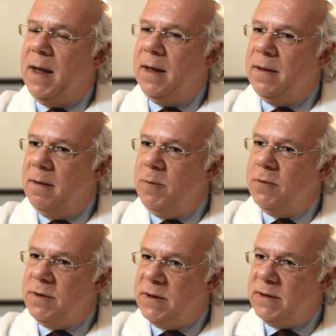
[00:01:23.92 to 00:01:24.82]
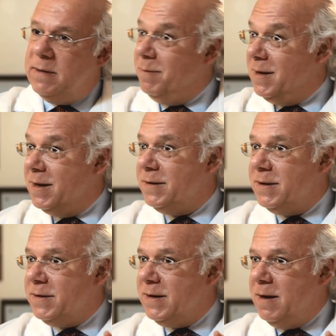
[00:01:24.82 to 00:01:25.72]
And the immune system does
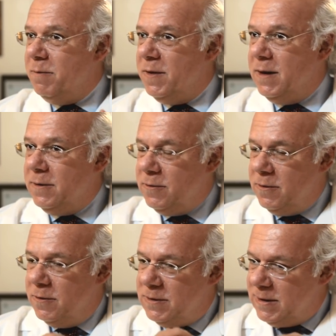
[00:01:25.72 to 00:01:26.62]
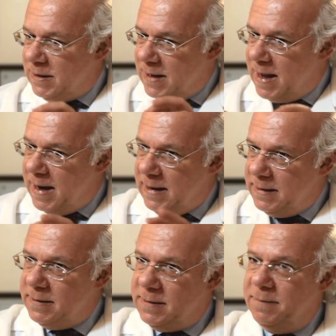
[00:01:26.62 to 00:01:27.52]
the same thing to those little
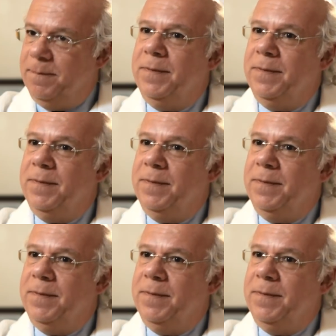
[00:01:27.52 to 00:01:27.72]
islands